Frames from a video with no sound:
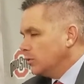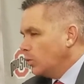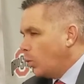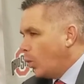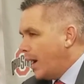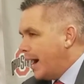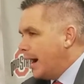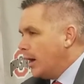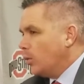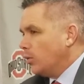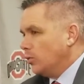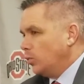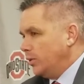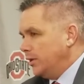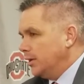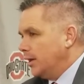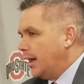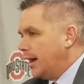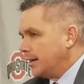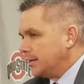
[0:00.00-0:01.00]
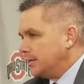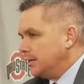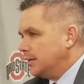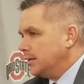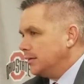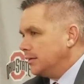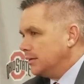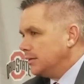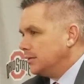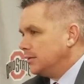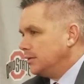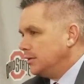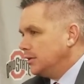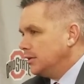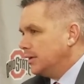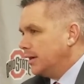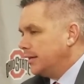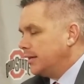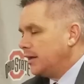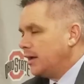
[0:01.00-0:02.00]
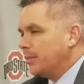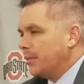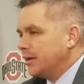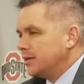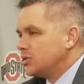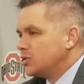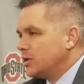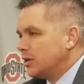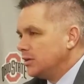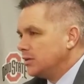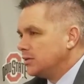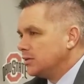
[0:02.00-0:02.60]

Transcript: "Wow, are we locked in?" You know, I think I might have said it